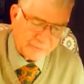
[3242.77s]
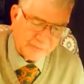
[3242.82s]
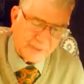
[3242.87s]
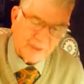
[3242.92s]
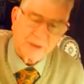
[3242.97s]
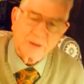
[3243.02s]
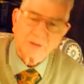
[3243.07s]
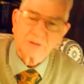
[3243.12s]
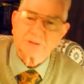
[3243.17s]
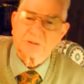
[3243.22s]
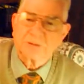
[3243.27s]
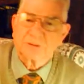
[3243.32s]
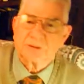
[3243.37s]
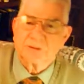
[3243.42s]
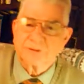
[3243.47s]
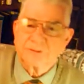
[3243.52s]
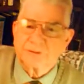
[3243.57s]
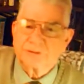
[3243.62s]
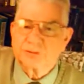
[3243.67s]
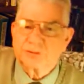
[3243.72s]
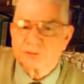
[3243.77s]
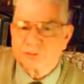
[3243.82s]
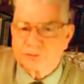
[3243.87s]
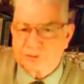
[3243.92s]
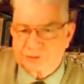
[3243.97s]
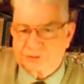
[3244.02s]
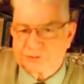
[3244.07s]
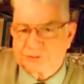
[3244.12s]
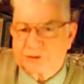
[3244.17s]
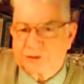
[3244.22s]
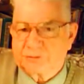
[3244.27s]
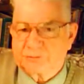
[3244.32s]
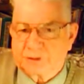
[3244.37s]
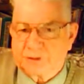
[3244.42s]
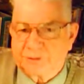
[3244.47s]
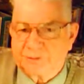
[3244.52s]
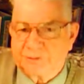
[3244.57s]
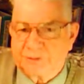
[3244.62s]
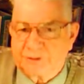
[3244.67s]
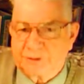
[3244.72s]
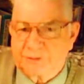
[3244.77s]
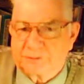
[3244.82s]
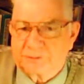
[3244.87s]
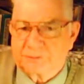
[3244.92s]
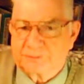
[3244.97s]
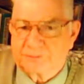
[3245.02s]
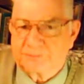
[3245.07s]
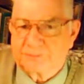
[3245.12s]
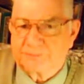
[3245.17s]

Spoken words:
of that you just said right then.